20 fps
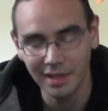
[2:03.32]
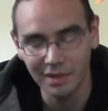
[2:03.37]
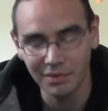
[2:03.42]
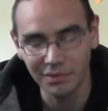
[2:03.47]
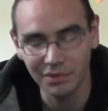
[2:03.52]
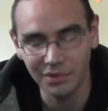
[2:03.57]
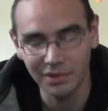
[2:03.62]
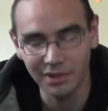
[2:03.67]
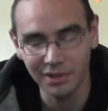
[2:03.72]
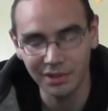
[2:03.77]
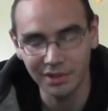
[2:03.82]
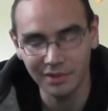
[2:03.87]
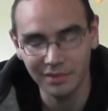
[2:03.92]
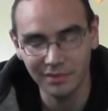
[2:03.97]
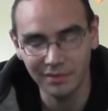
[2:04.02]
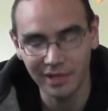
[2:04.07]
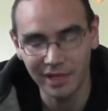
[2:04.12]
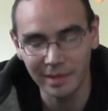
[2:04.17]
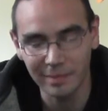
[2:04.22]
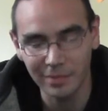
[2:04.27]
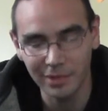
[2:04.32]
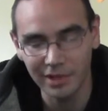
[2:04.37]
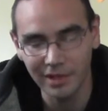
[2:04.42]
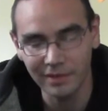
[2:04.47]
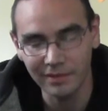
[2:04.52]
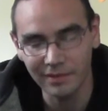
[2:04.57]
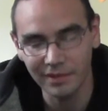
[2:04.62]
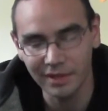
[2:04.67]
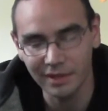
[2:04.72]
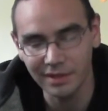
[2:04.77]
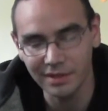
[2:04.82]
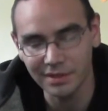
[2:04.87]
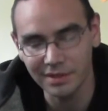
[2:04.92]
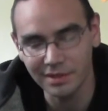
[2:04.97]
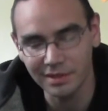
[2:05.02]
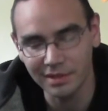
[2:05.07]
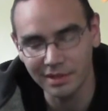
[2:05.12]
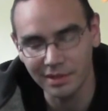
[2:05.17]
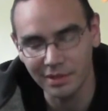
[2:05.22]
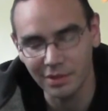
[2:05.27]
Really good vape off this.
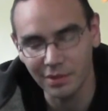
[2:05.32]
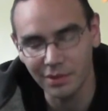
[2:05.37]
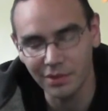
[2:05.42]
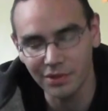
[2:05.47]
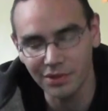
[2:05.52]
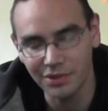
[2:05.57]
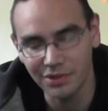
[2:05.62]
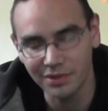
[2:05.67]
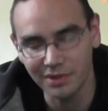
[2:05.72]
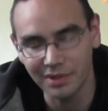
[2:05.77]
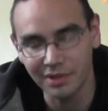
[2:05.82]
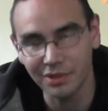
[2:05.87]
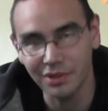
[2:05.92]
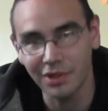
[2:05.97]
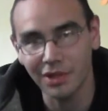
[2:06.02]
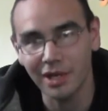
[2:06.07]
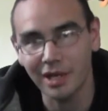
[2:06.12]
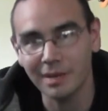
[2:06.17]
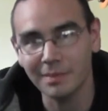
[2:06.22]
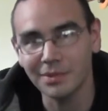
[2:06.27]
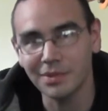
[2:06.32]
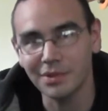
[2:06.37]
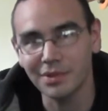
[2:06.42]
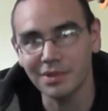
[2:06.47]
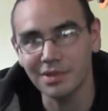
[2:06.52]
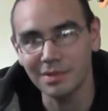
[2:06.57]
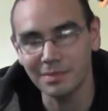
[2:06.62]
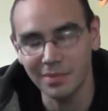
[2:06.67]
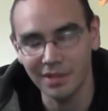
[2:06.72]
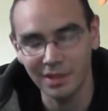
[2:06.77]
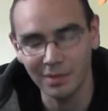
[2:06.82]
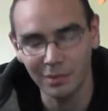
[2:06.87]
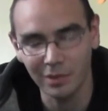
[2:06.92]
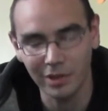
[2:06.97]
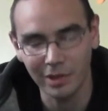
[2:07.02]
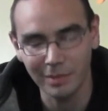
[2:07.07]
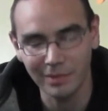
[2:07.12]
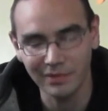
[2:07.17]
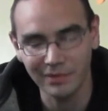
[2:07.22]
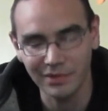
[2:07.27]
The coils are in the top, so it's a bit
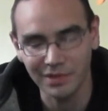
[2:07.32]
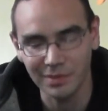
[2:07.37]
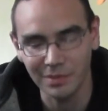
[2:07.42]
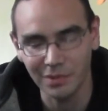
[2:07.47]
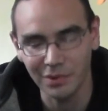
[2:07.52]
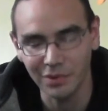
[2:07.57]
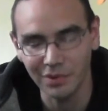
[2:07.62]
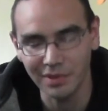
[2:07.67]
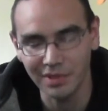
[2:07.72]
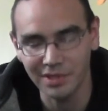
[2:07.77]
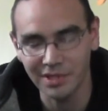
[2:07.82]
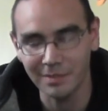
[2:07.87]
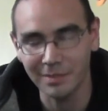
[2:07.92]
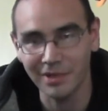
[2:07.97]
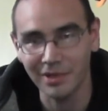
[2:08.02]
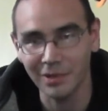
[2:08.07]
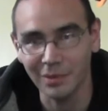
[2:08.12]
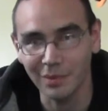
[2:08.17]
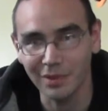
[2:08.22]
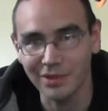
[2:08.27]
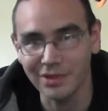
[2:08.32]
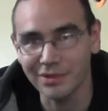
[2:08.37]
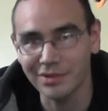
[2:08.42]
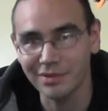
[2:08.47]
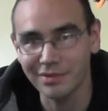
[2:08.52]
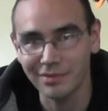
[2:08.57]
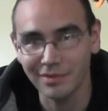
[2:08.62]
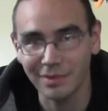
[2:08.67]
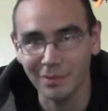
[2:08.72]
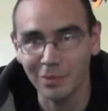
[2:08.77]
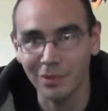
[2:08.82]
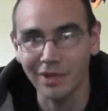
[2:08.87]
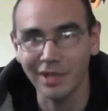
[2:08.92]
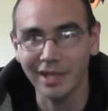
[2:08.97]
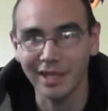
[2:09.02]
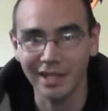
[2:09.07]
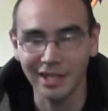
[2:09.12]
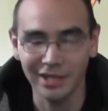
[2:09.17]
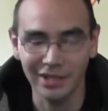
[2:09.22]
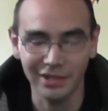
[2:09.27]
warmer of smoke than some other ones. From what
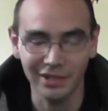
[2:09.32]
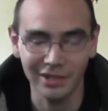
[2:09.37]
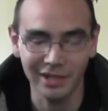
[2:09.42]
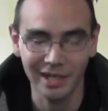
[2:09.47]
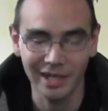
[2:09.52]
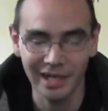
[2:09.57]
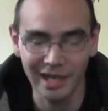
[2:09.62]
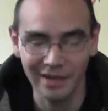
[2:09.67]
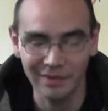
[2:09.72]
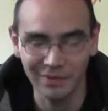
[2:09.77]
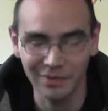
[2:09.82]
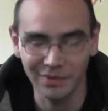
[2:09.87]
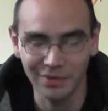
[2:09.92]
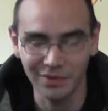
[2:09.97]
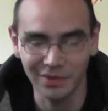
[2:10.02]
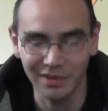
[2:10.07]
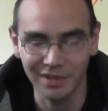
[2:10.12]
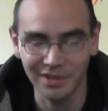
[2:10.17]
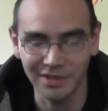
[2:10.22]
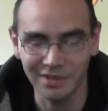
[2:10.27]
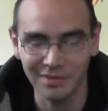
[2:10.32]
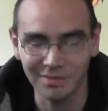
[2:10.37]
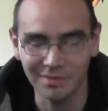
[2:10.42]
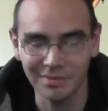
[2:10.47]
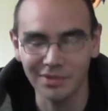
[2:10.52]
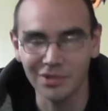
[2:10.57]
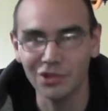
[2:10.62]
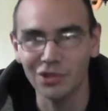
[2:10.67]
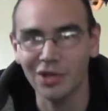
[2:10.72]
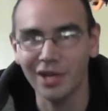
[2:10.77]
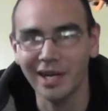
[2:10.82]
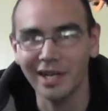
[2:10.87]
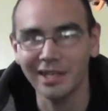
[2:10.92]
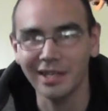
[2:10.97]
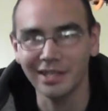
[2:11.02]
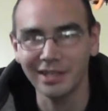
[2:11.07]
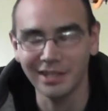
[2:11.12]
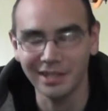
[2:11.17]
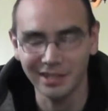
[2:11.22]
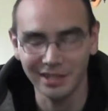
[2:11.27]
I hear, I haven't really tried
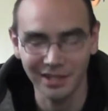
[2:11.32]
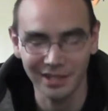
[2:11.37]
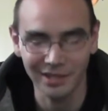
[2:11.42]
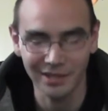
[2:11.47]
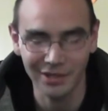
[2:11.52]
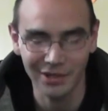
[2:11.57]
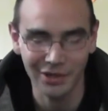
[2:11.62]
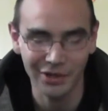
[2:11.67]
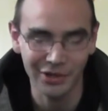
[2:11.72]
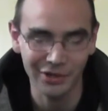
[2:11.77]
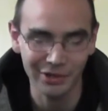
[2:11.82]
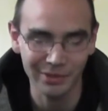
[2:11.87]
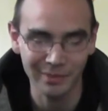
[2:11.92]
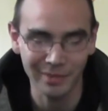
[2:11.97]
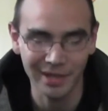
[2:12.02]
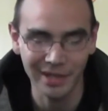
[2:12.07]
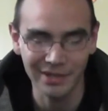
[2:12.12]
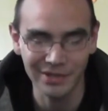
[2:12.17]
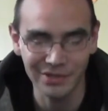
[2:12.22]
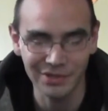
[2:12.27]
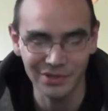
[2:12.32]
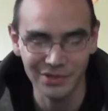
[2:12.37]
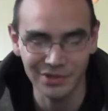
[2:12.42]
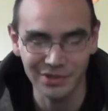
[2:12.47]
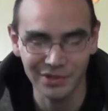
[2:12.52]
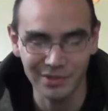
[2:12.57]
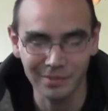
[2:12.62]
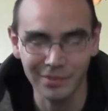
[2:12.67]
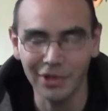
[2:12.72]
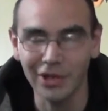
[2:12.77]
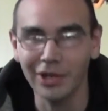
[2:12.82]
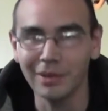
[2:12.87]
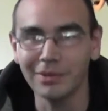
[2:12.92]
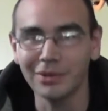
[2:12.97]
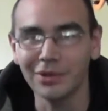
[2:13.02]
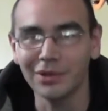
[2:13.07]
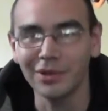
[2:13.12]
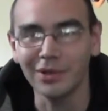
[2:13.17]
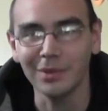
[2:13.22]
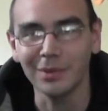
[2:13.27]
any uh, cartomizers or bottom
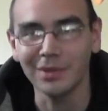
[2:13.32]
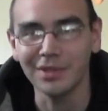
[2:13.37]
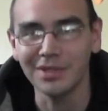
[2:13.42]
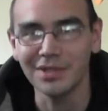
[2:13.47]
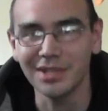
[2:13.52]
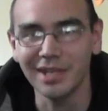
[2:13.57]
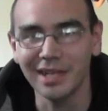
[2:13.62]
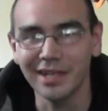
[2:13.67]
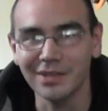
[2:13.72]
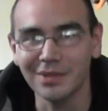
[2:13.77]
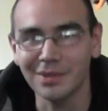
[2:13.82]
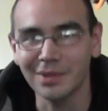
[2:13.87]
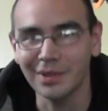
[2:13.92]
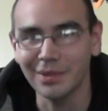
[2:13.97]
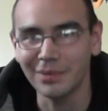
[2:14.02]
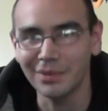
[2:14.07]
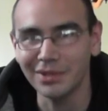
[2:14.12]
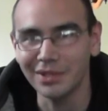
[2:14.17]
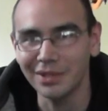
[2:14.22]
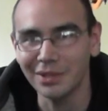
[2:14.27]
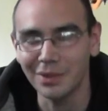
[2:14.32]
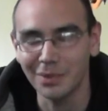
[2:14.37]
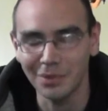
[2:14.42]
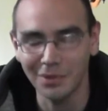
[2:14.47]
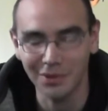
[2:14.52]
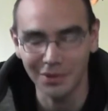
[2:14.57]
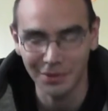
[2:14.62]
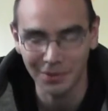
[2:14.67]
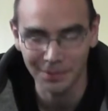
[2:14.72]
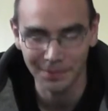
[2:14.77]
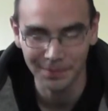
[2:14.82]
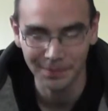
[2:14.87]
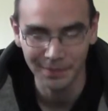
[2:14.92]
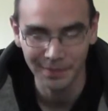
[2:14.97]
coil ones yet, so I really don't know.